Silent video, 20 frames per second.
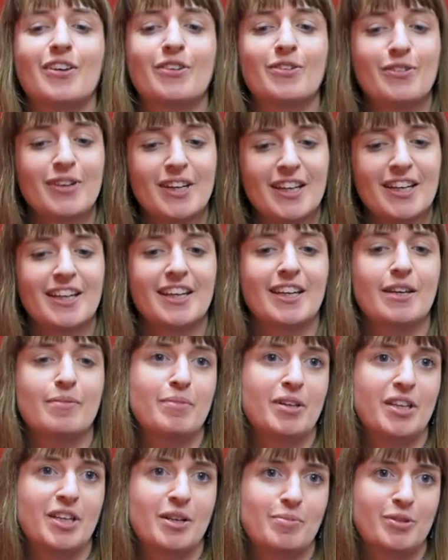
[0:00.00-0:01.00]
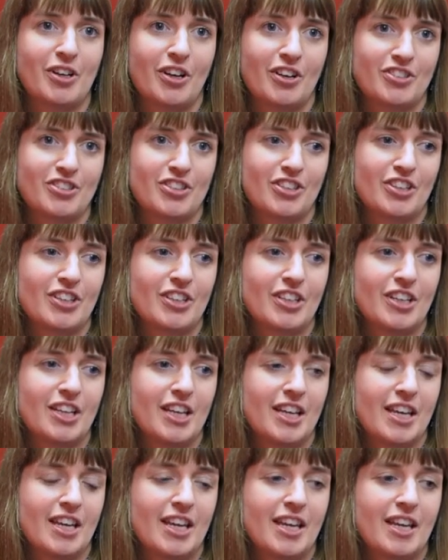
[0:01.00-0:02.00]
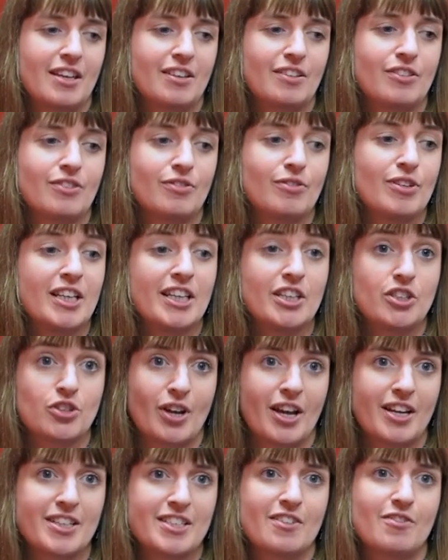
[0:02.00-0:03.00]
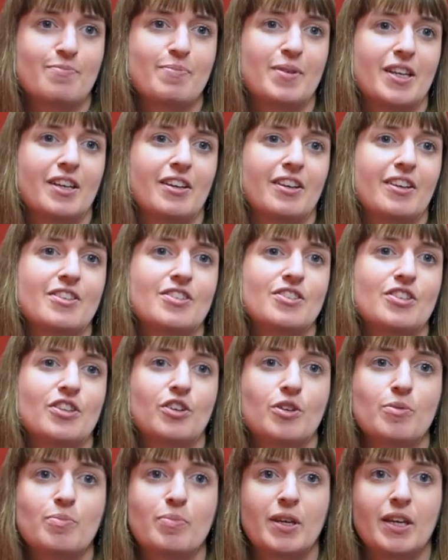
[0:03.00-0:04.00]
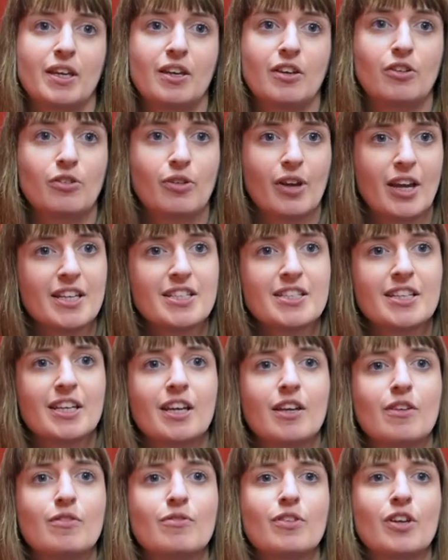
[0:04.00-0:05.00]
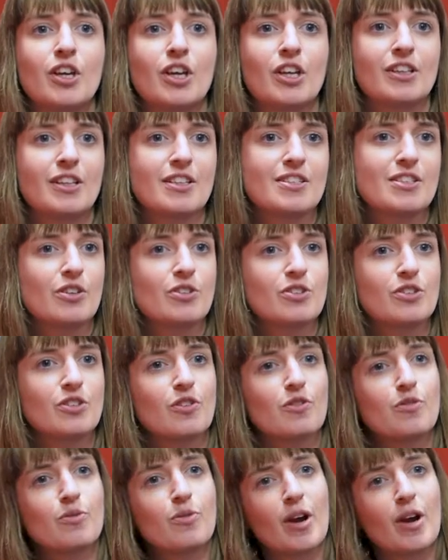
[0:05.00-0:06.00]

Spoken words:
A career in media production is really attractive because you can be creative, there's lots of